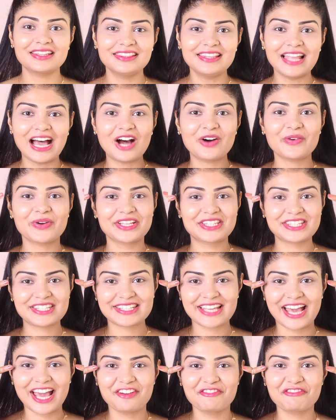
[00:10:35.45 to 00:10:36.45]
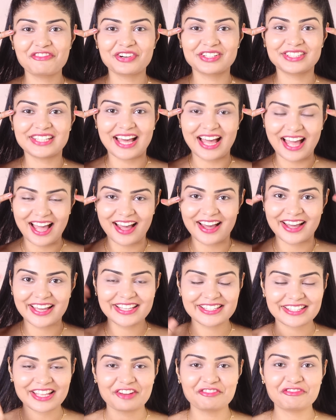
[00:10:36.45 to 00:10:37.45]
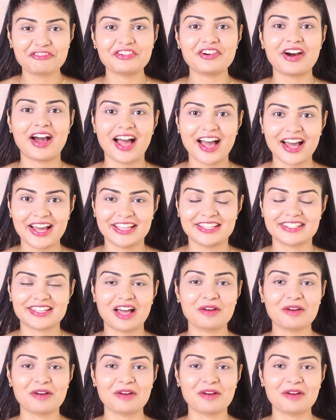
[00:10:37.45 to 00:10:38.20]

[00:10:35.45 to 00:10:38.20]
Now it's time for the eyes, and for eyes,